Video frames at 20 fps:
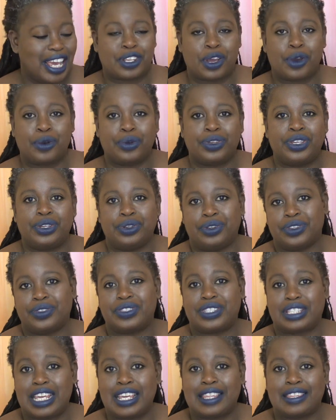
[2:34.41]
So you'll
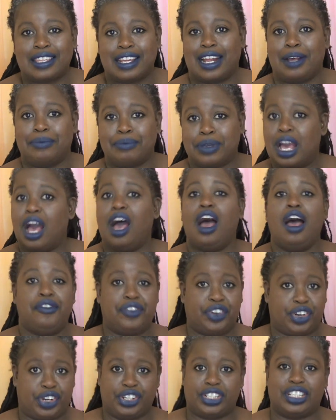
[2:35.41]
see that I'm
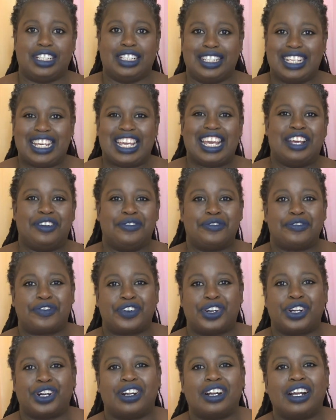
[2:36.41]
covered in
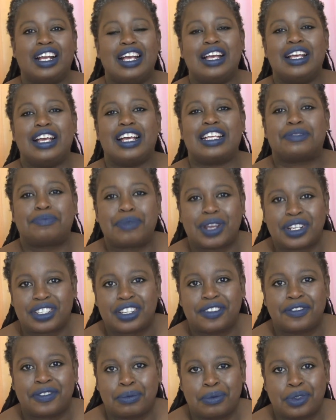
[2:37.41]
fur,
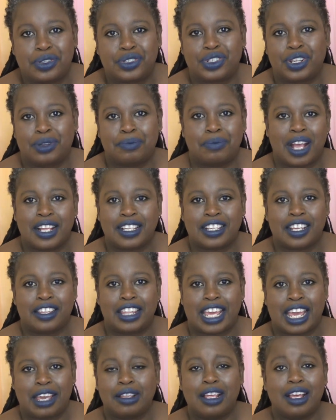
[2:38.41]
especially for Musha and Madla.
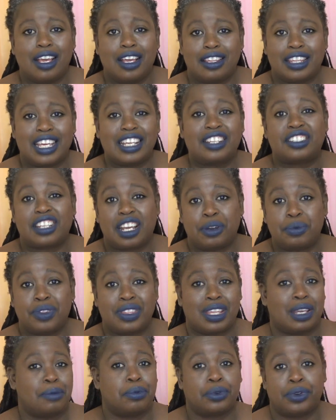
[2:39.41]
They shed
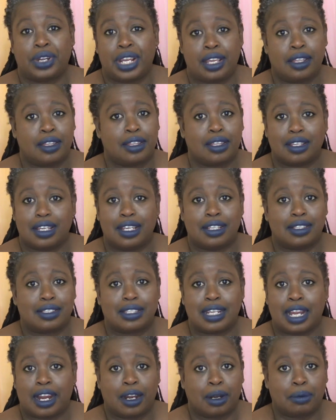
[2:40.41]
when they breathe.
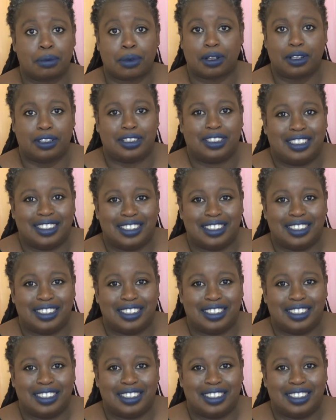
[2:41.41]
It's terrible.